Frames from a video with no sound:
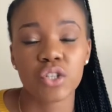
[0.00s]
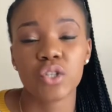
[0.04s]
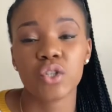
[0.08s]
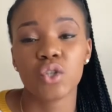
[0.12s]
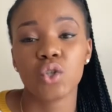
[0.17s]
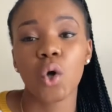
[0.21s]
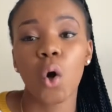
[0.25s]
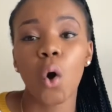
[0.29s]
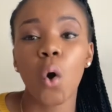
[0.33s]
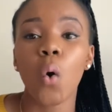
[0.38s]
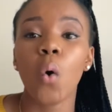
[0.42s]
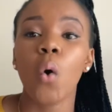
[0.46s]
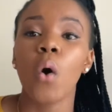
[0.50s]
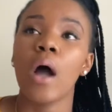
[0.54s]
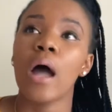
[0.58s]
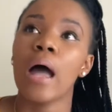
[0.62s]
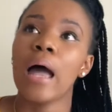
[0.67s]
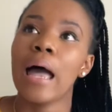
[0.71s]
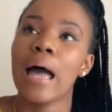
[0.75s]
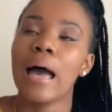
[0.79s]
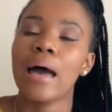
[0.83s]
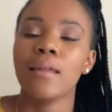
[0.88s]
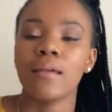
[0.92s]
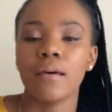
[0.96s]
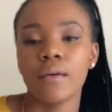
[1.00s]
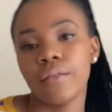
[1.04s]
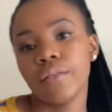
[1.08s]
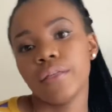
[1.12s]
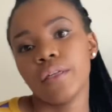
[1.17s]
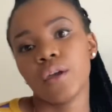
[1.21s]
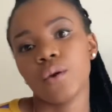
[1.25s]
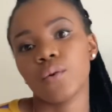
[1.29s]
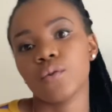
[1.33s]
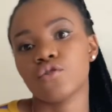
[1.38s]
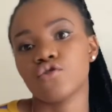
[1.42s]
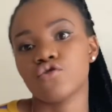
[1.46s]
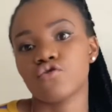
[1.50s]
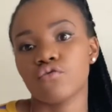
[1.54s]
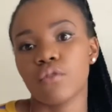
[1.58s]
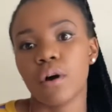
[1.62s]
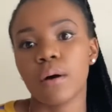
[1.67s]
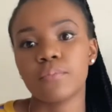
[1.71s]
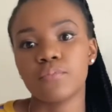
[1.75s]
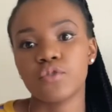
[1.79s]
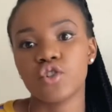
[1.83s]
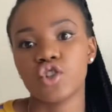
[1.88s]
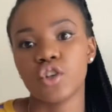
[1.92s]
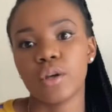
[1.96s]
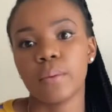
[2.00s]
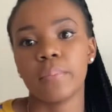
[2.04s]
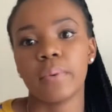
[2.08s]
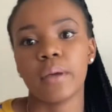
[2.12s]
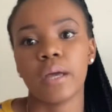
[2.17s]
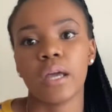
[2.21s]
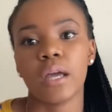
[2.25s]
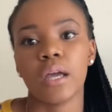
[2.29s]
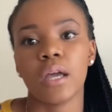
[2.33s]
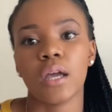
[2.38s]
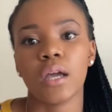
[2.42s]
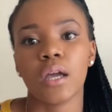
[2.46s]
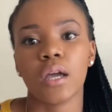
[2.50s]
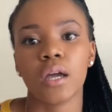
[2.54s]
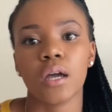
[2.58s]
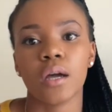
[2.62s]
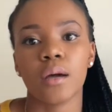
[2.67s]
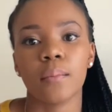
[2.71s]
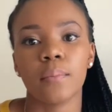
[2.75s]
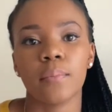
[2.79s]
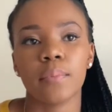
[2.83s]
So another thing with drop shipping,